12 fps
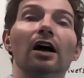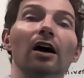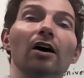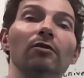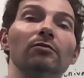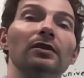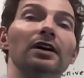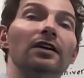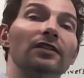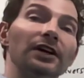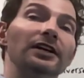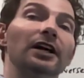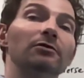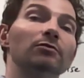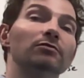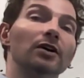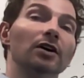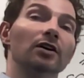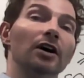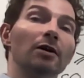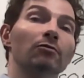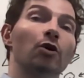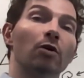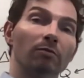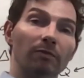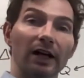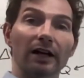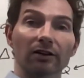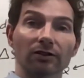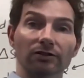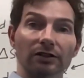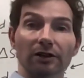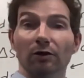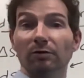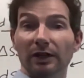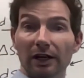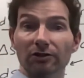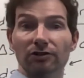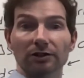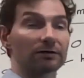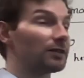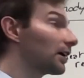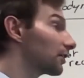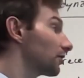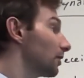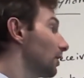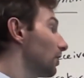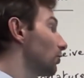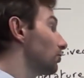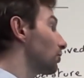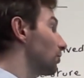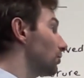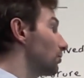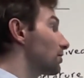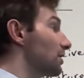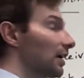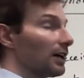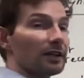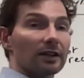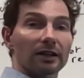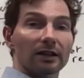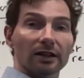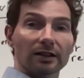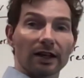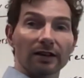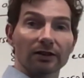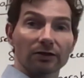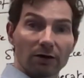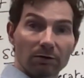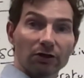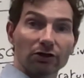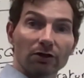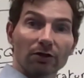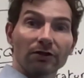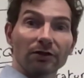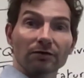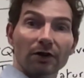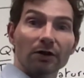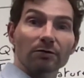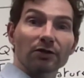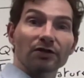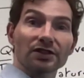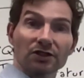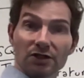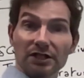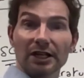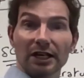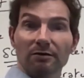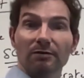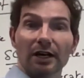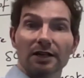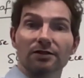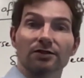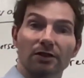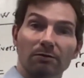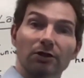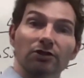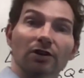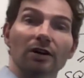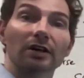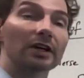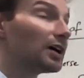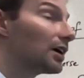then I'm compelled and obliged, in fact, to say that the temperature of the environment is the same as the temperature